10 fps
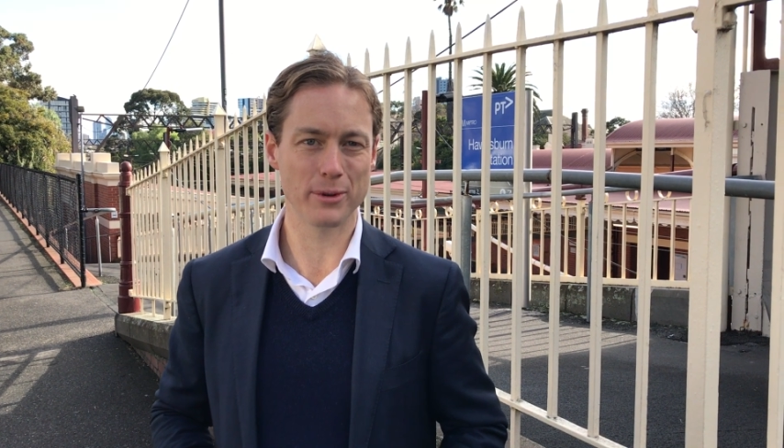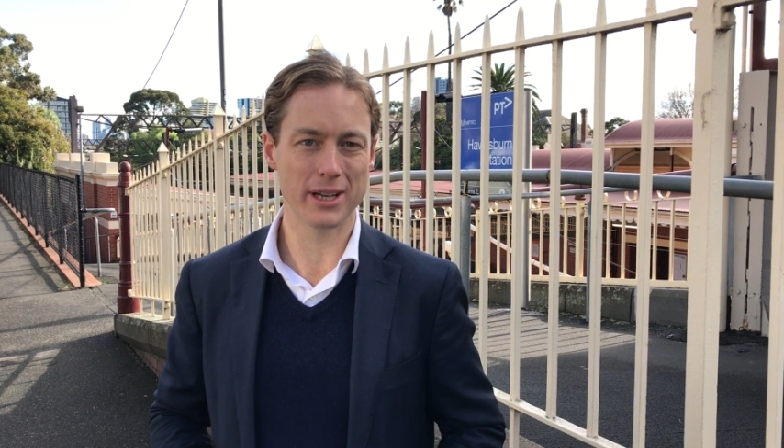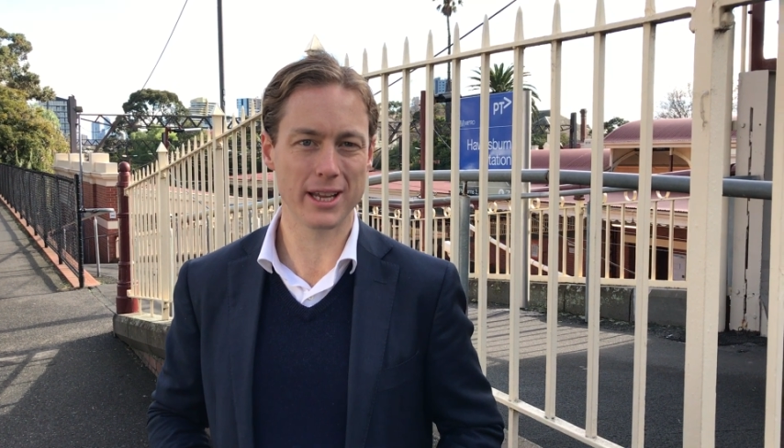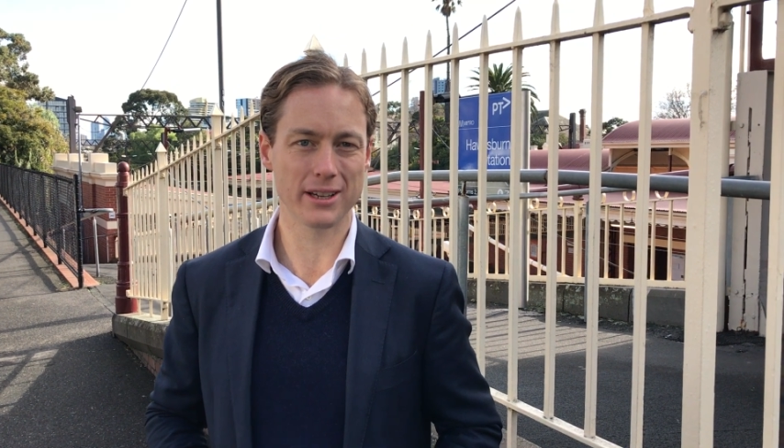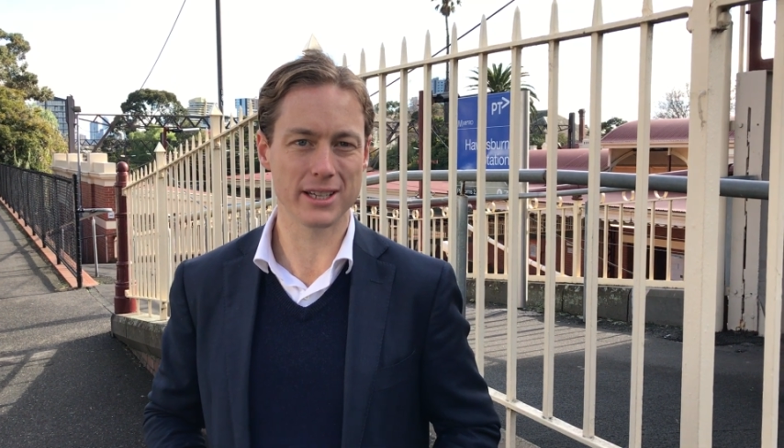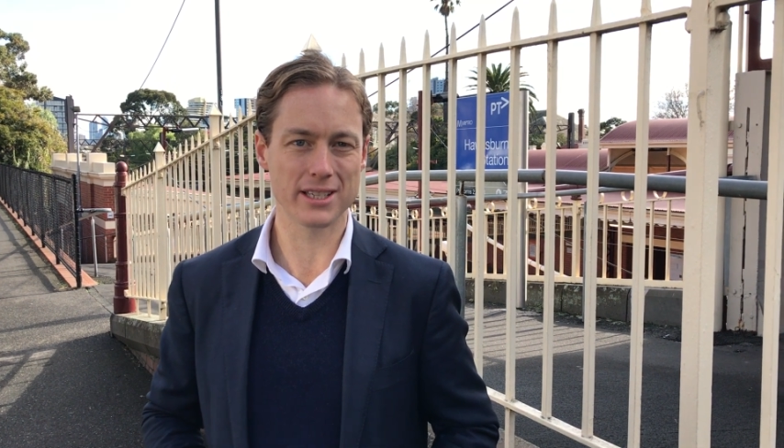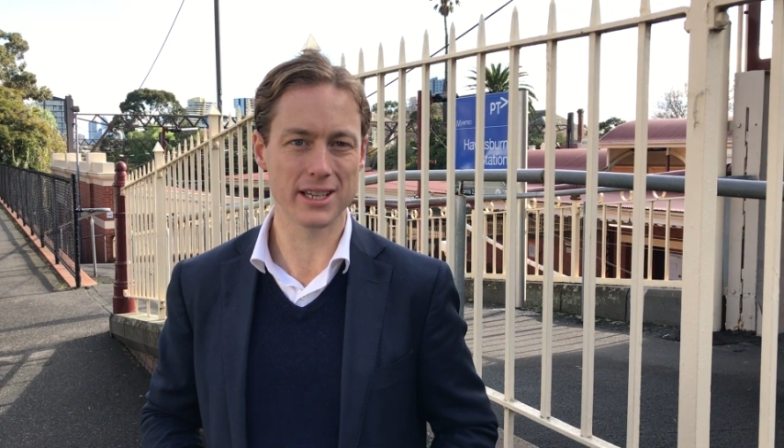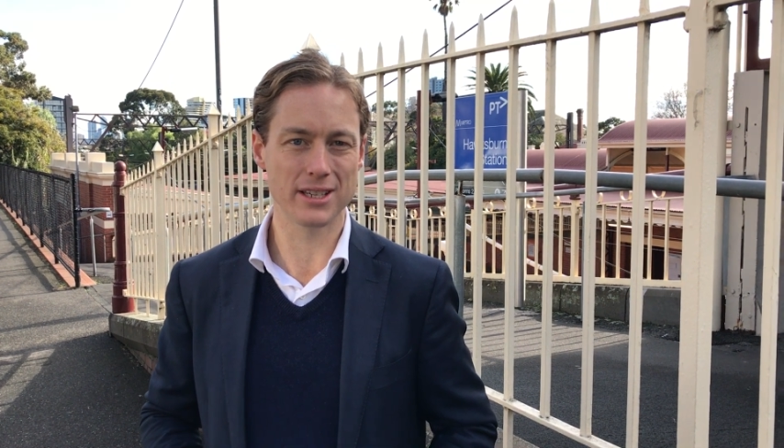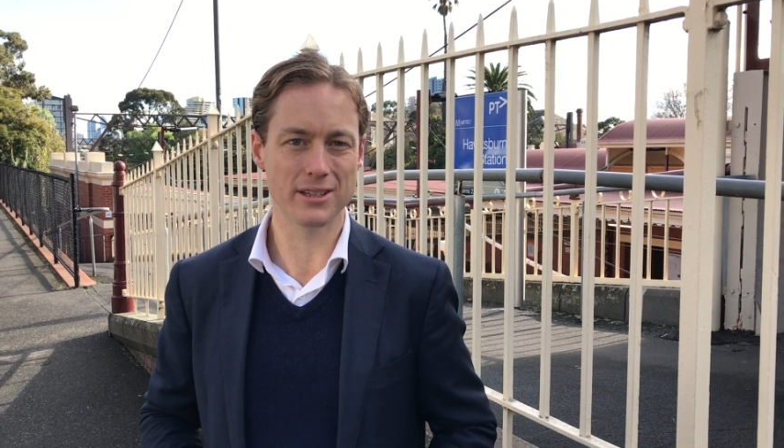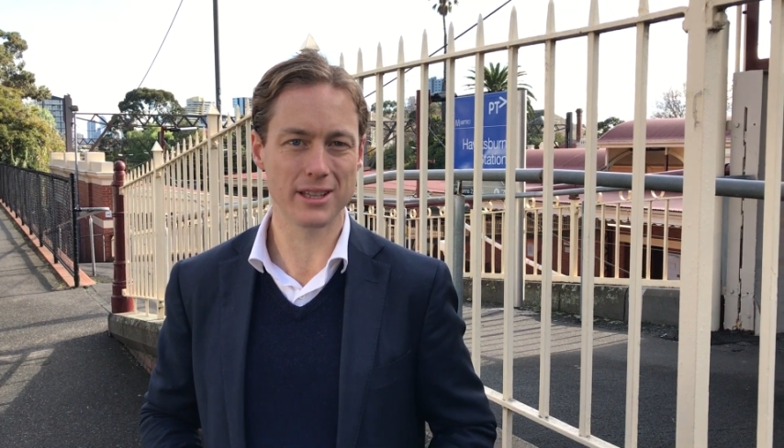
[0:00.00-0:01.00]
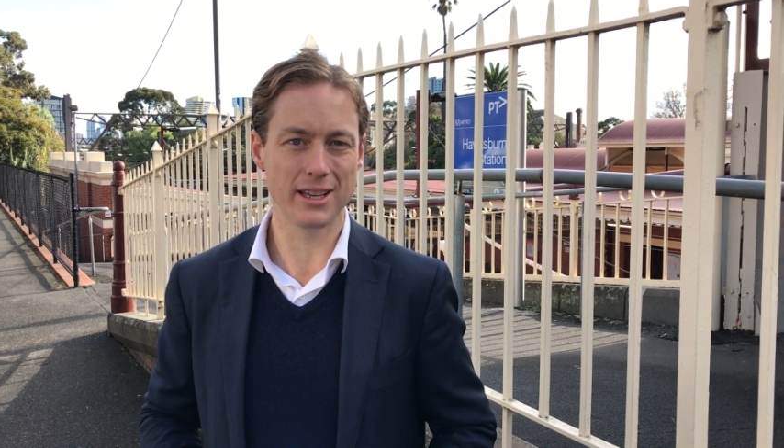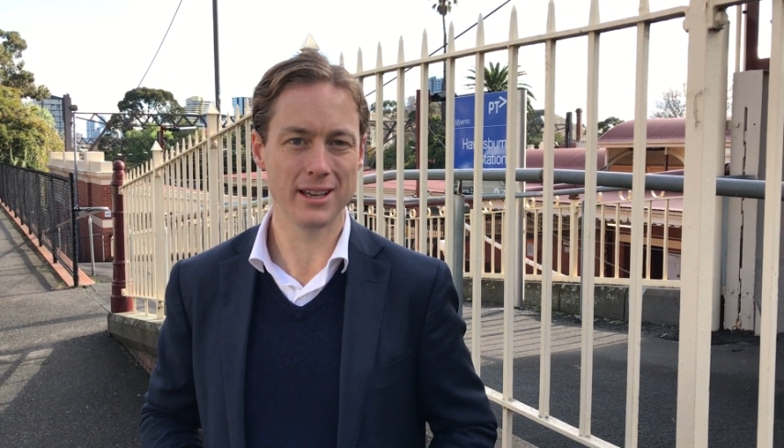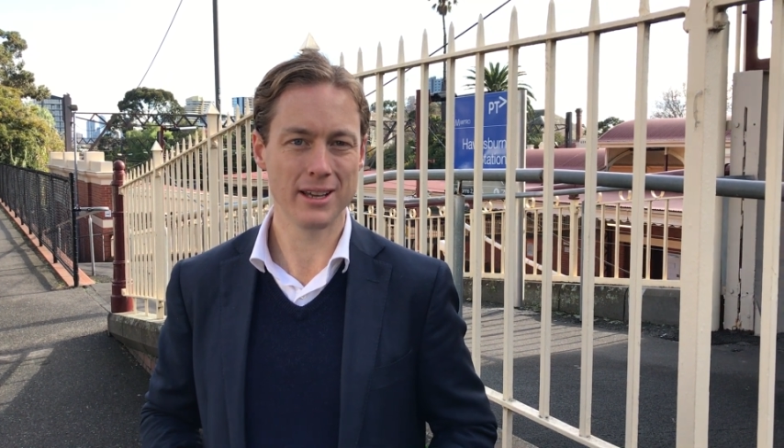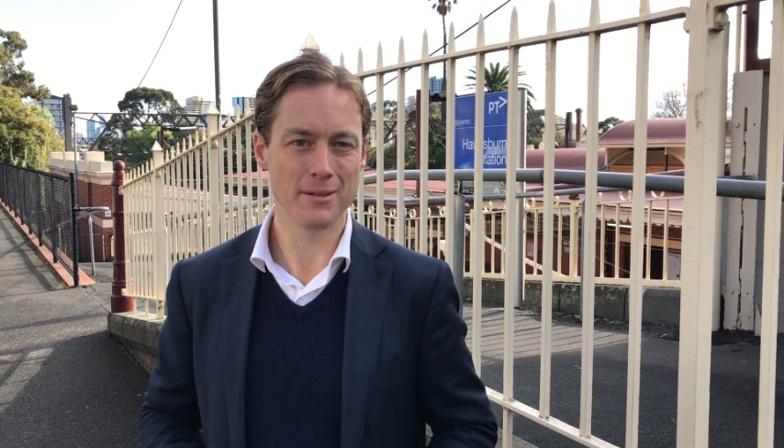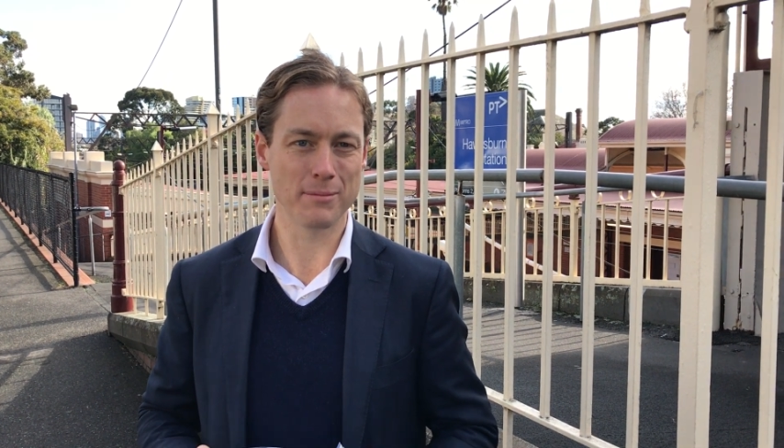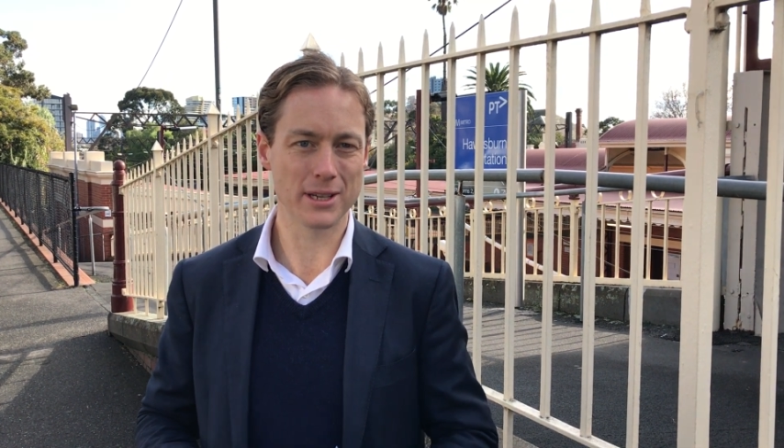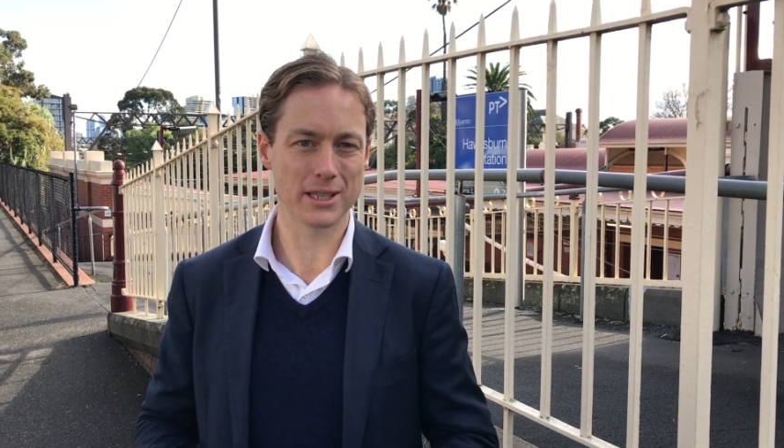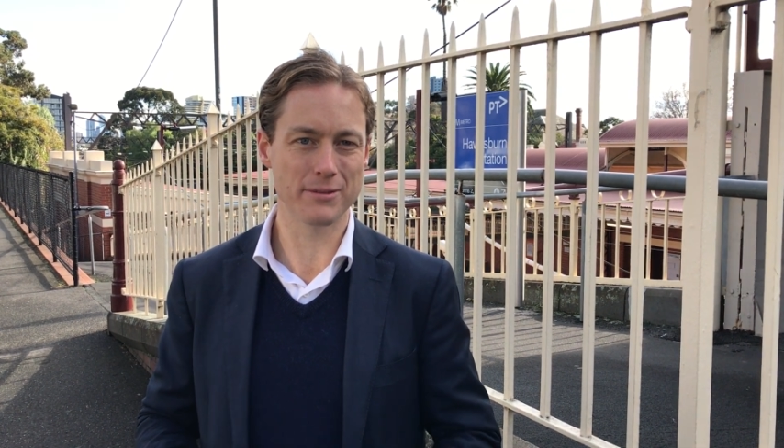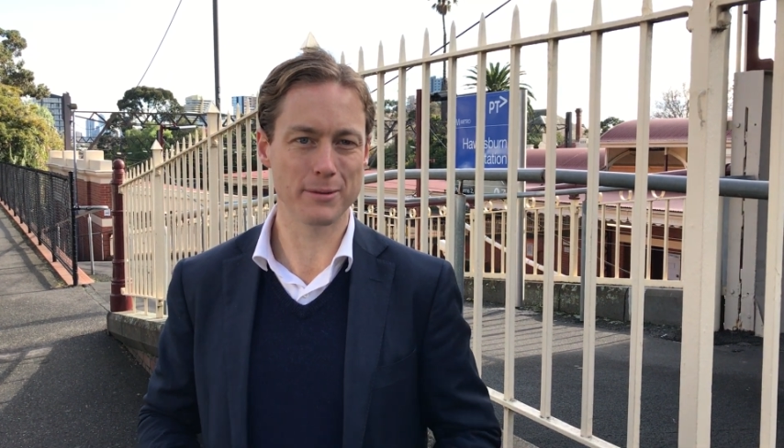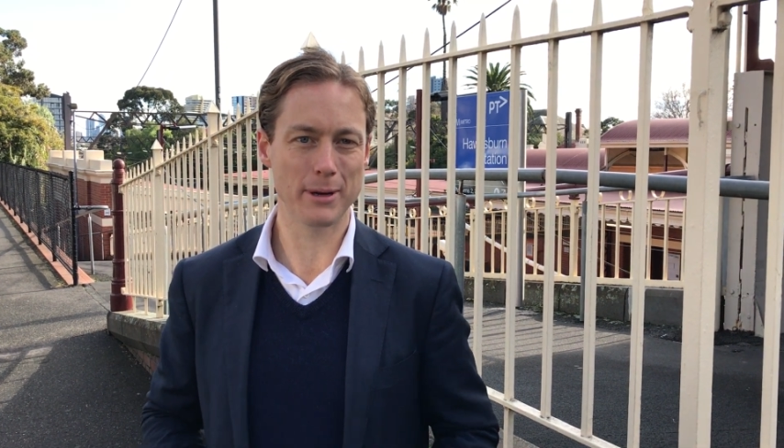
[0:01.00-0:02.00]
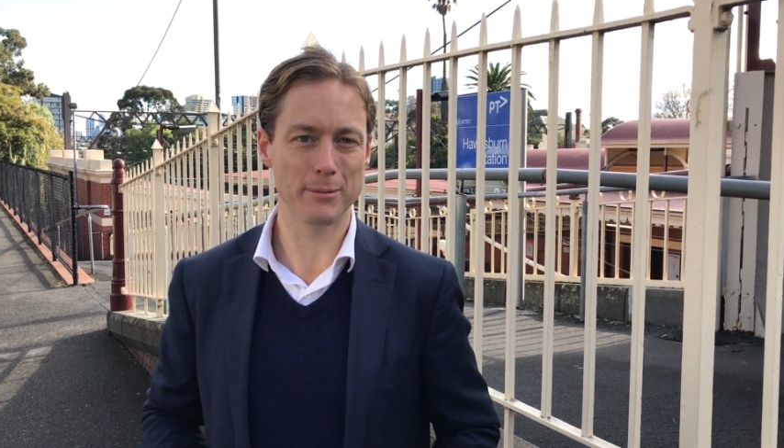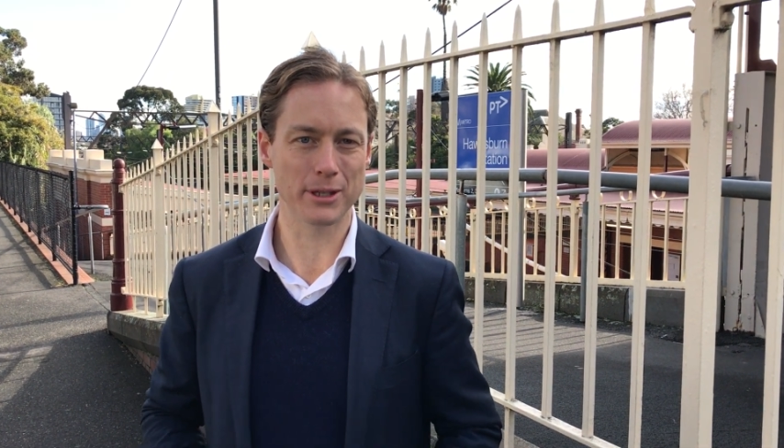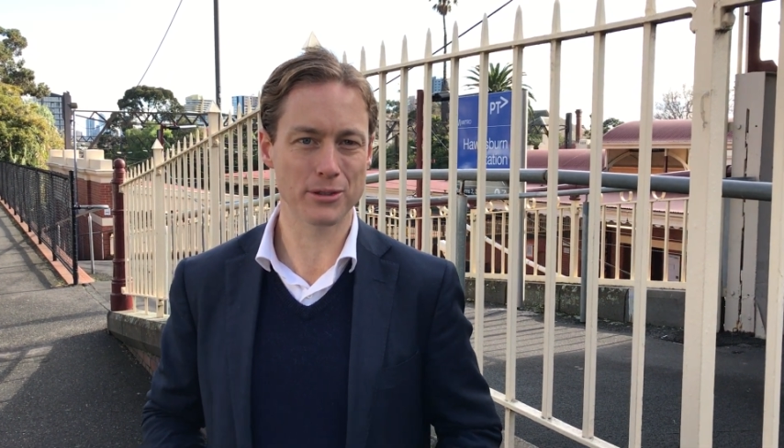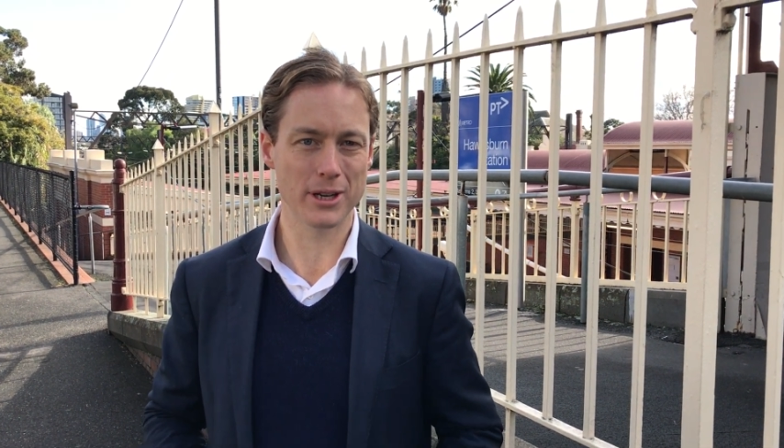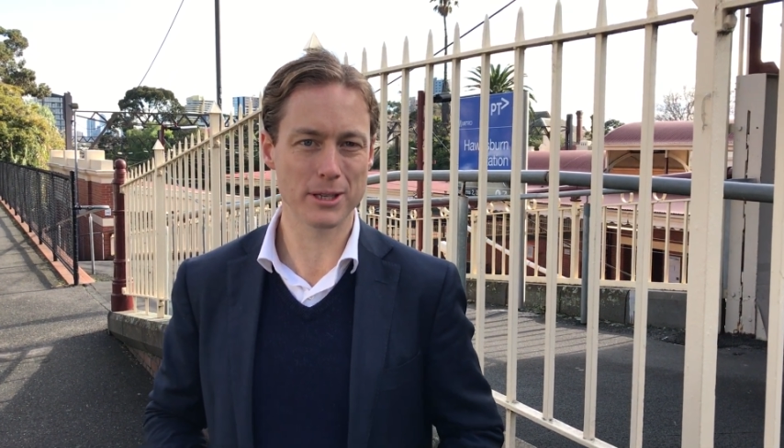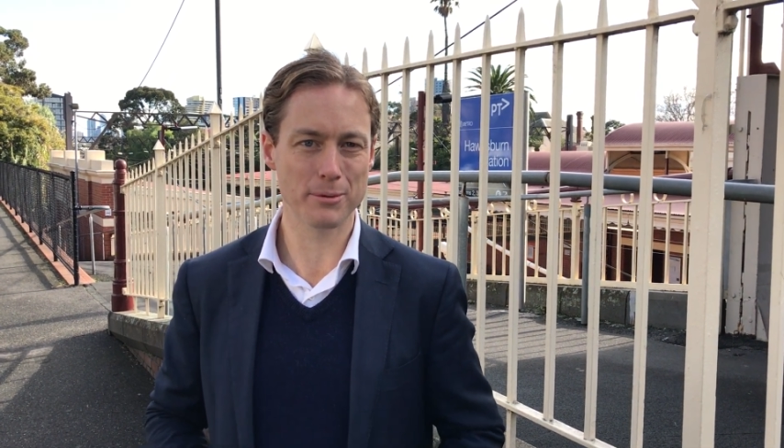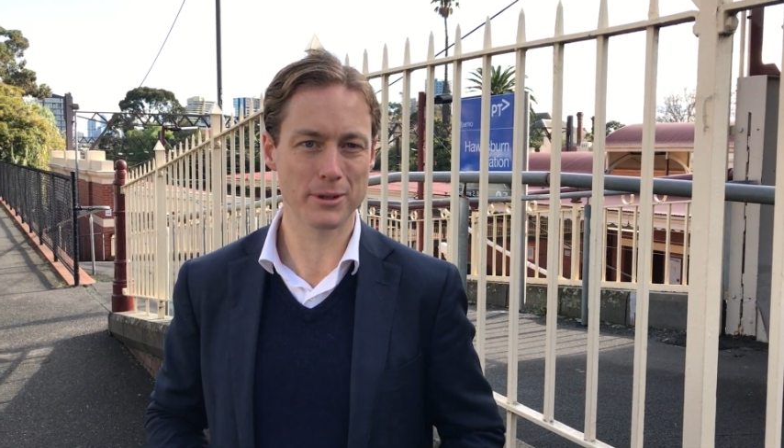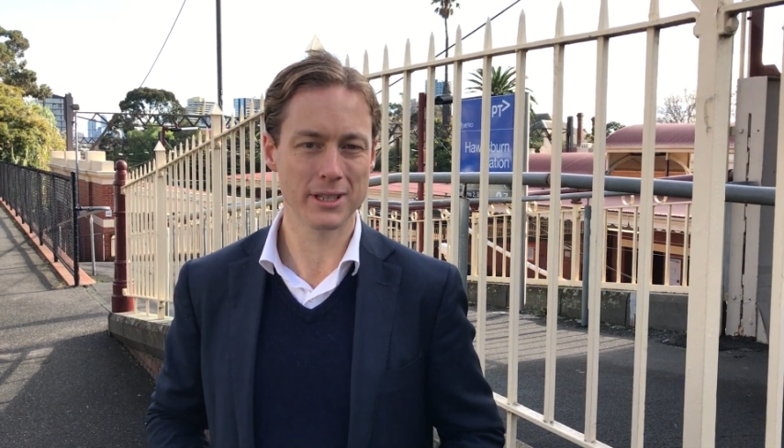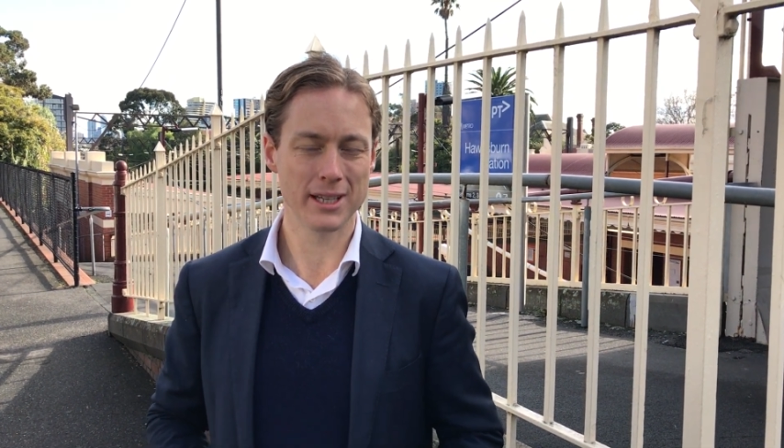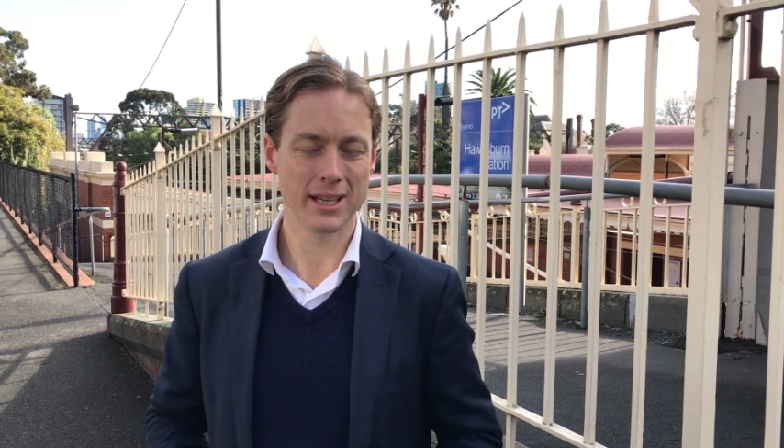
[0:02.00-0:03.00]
we're now going to send to the Minister for Public Transport